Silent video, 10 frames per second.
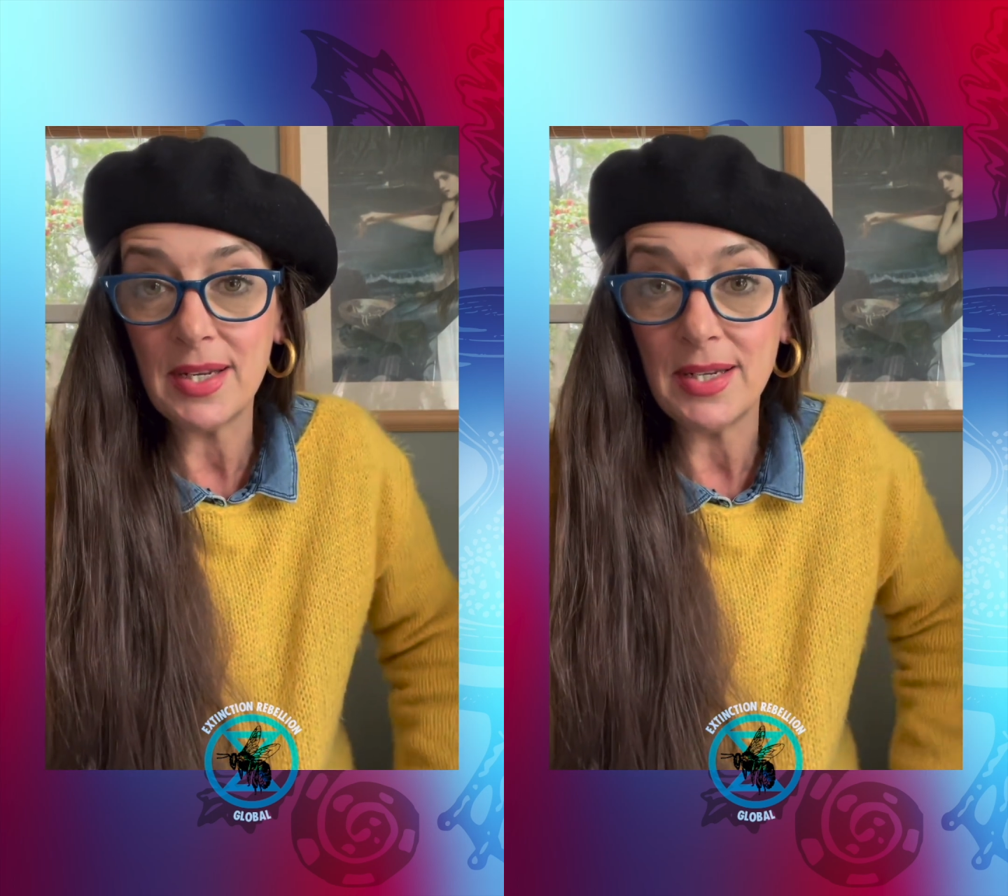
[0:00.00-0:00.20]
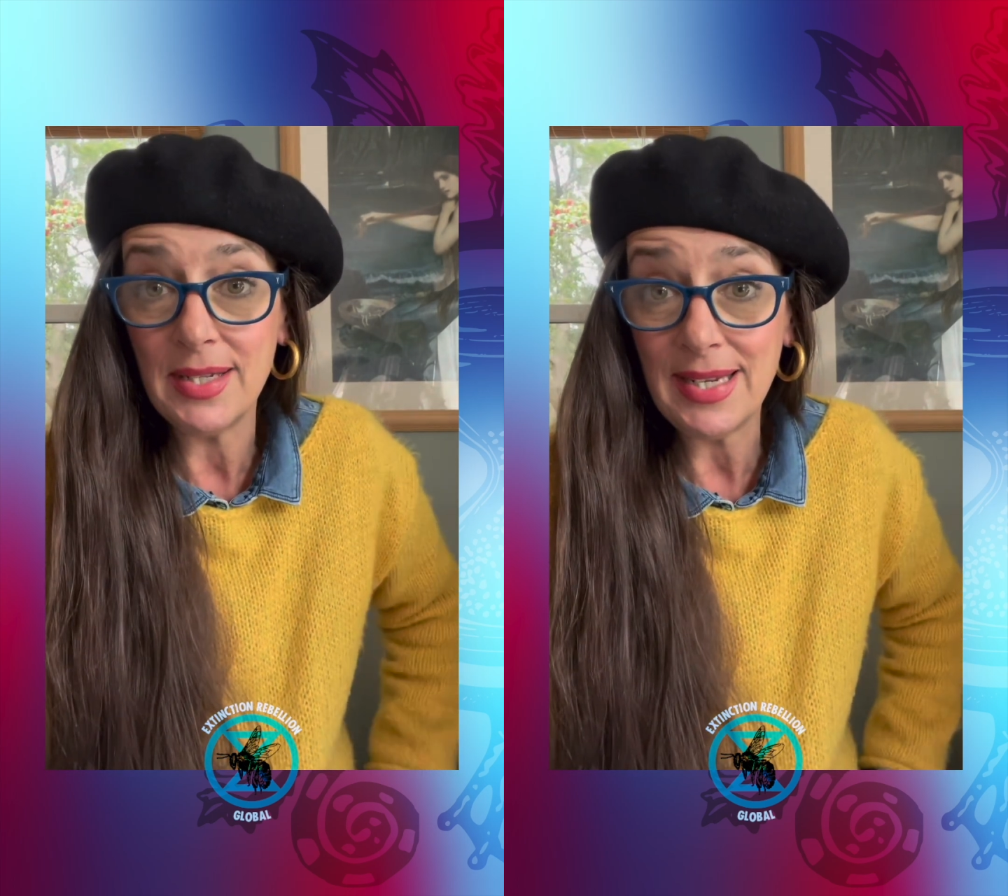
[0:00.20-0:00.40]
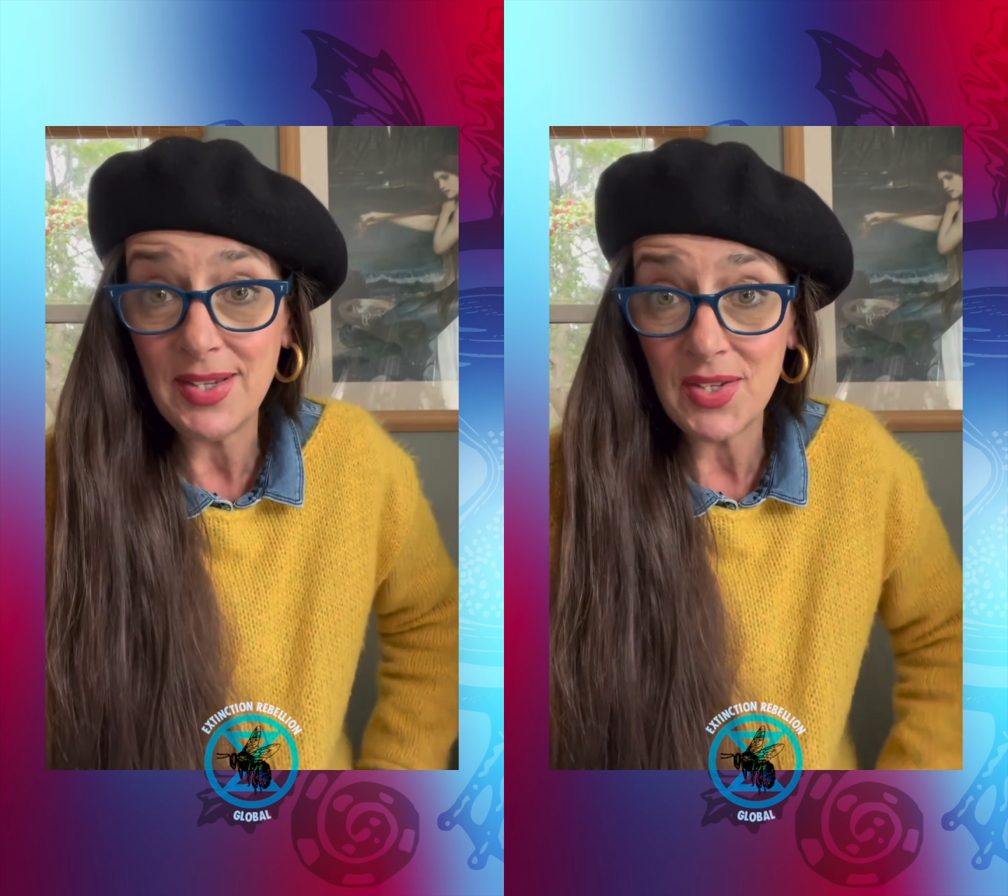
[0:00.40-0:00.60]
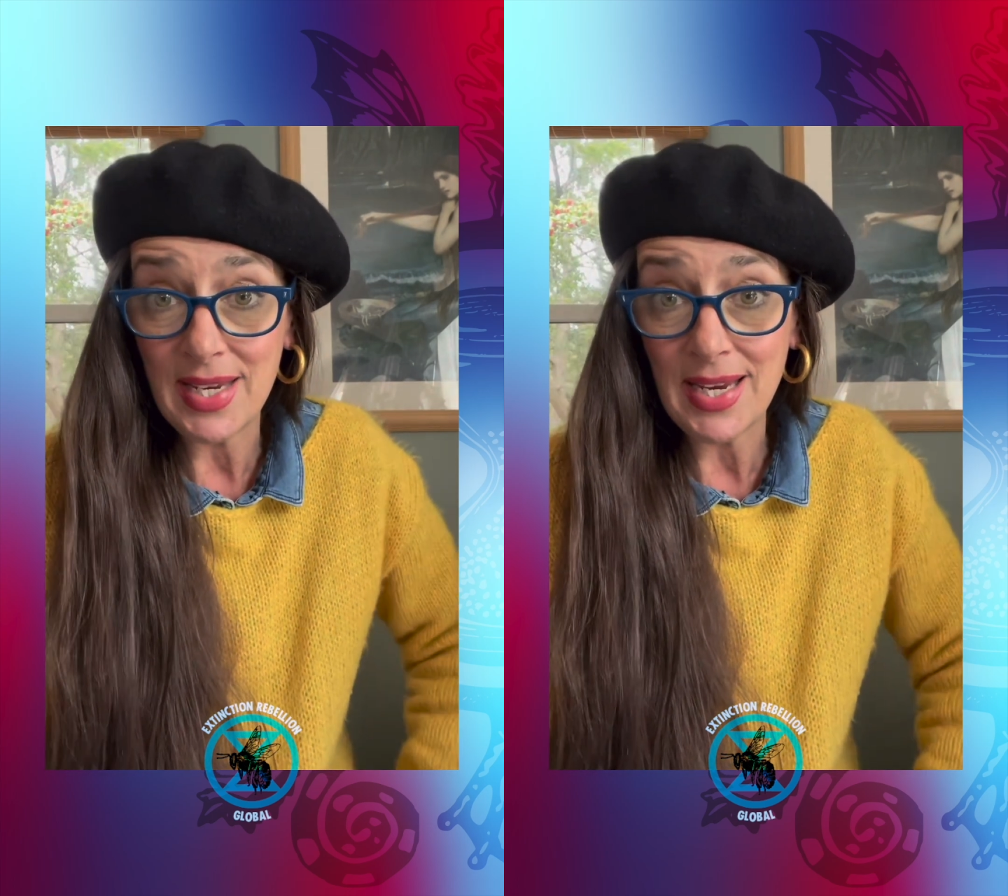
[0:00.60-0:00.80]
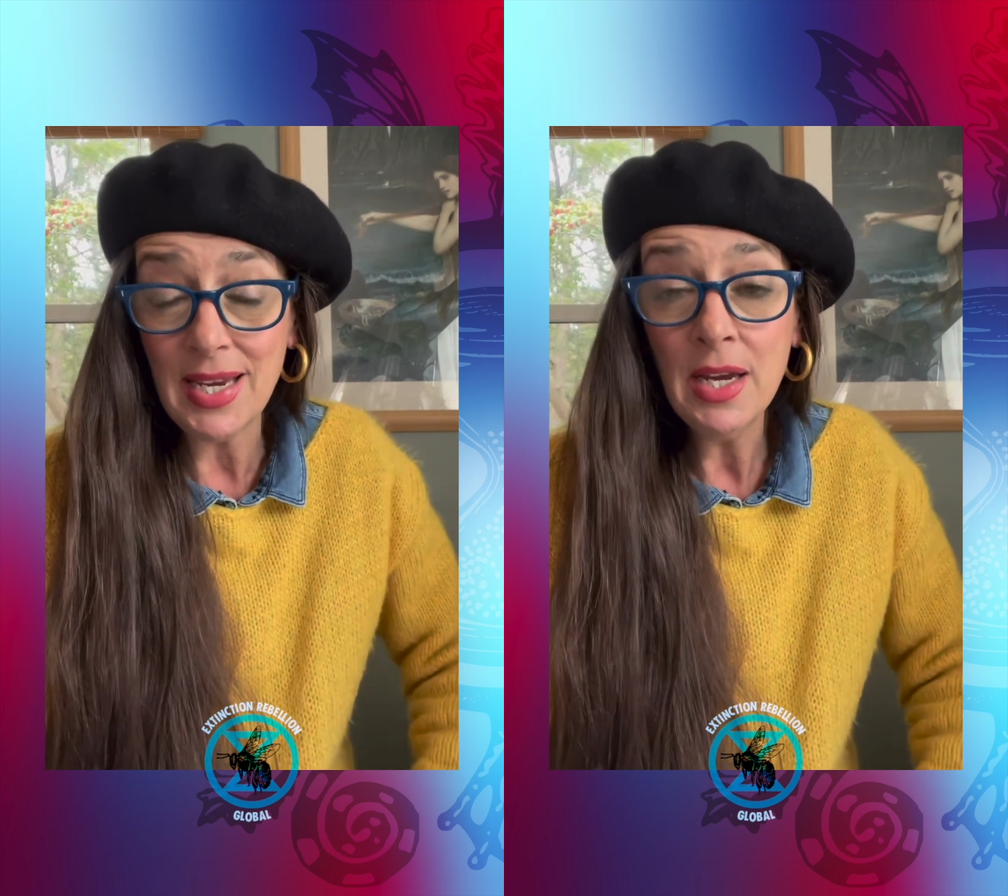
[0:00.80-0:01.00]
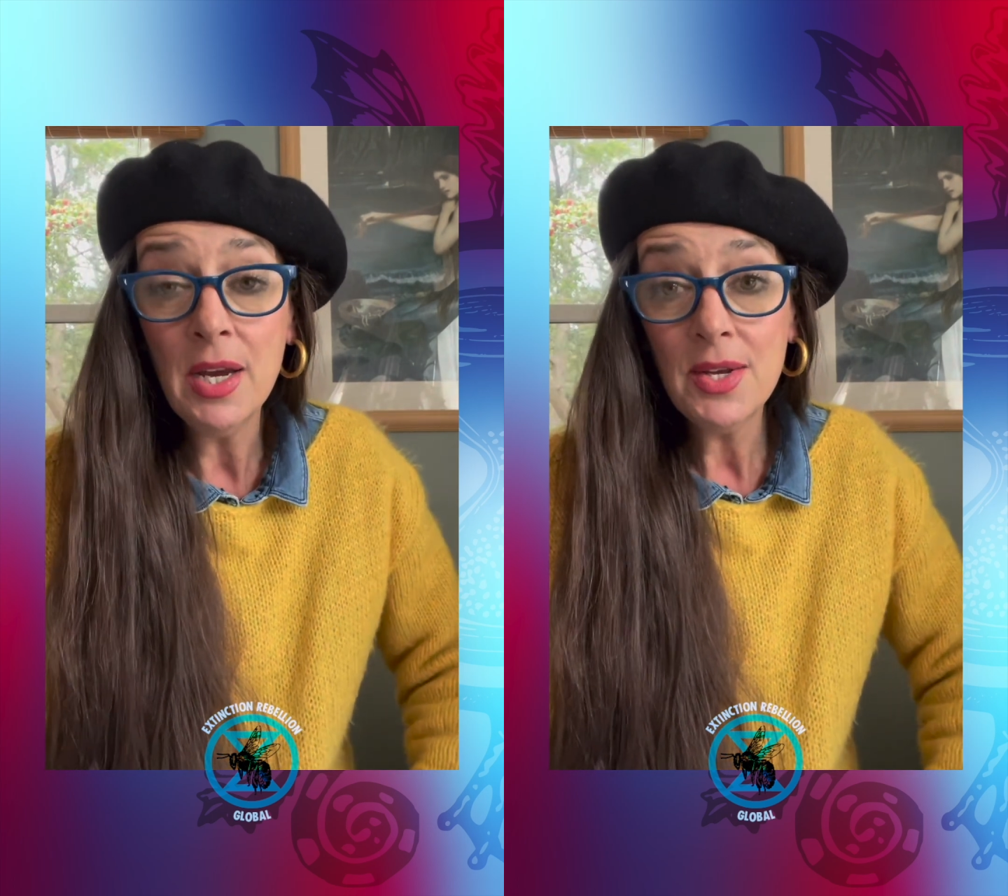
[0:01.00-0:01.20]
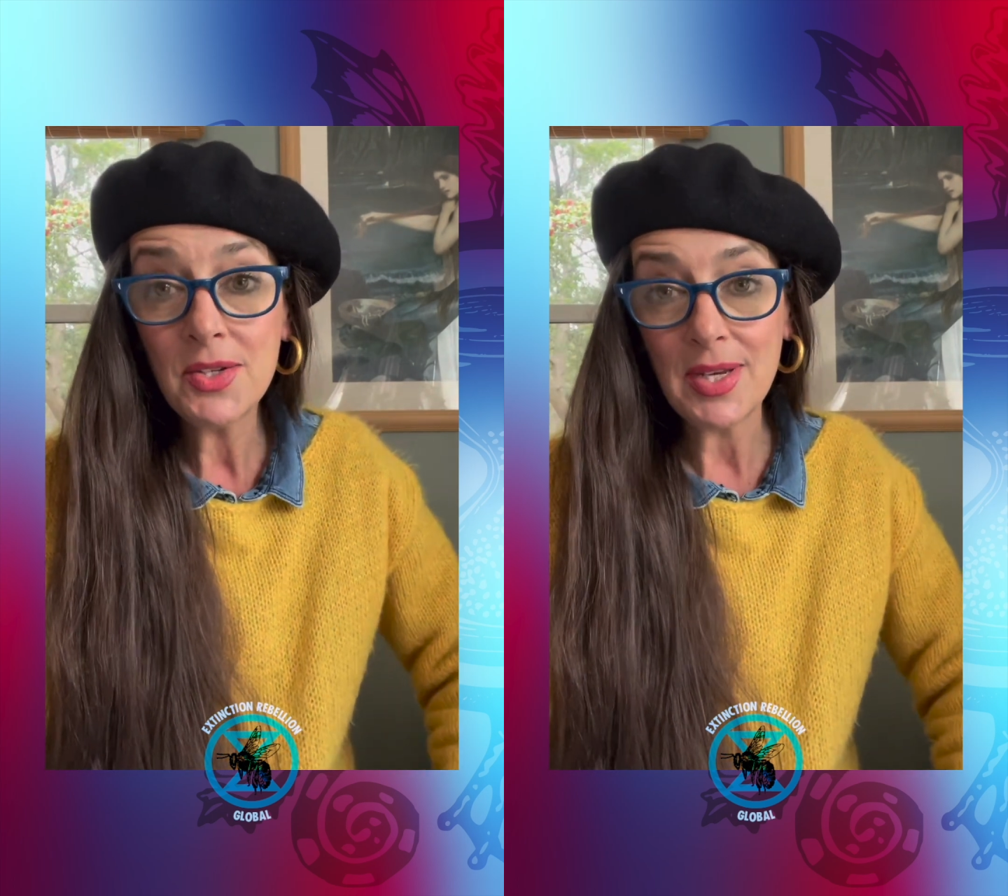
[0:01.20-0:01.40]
in DC,